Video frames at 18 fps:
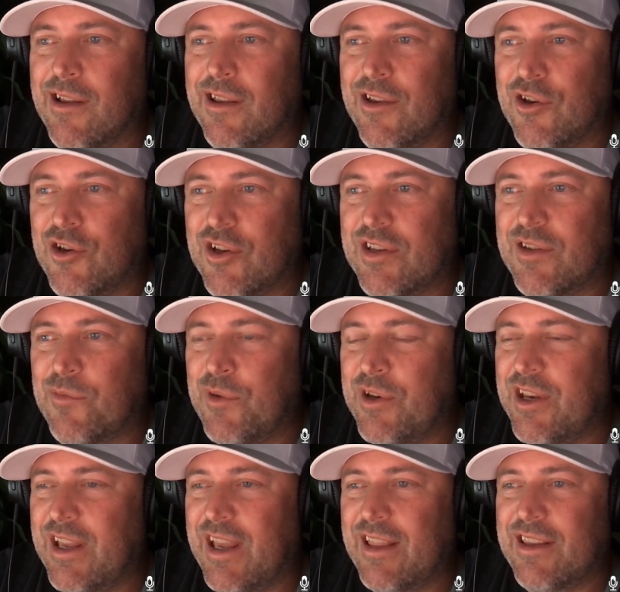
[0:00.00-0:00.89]
you just when
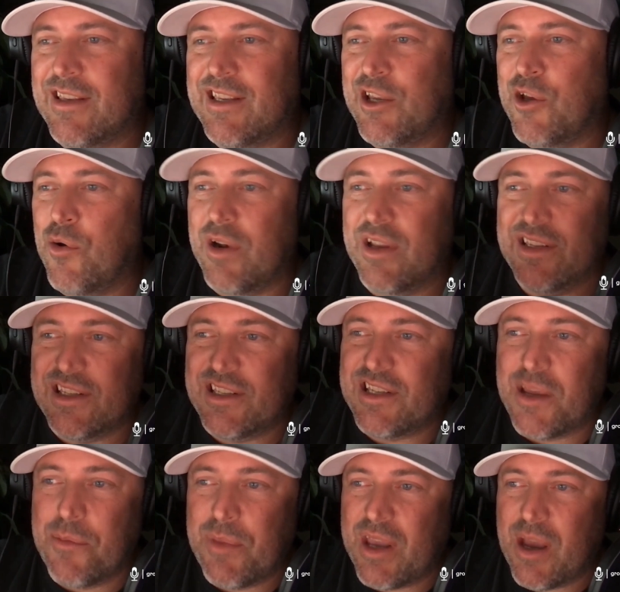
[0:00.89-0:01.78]
you get this thing going. Is this
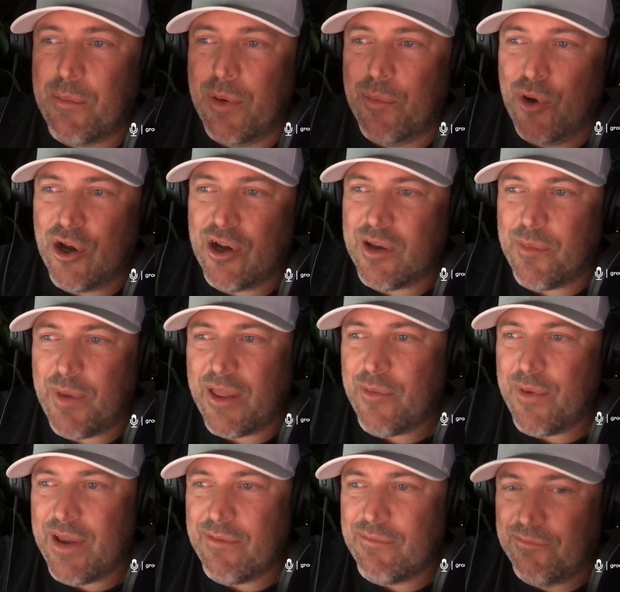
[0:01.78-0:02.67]
going to become a book, by the
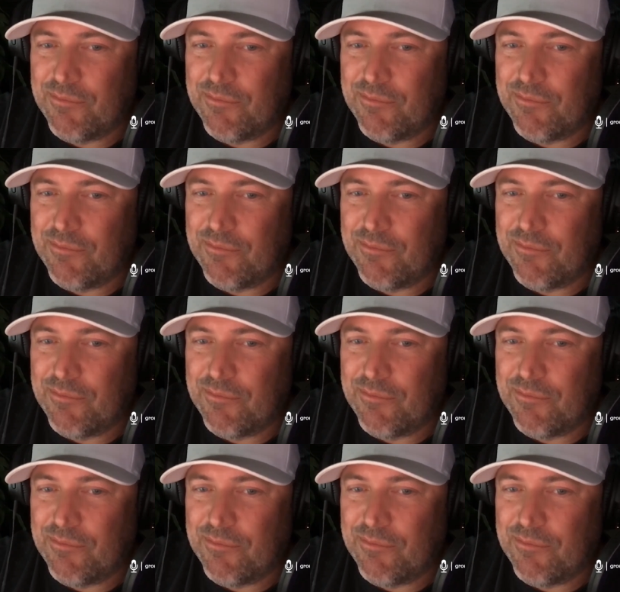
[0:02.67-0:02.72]
way?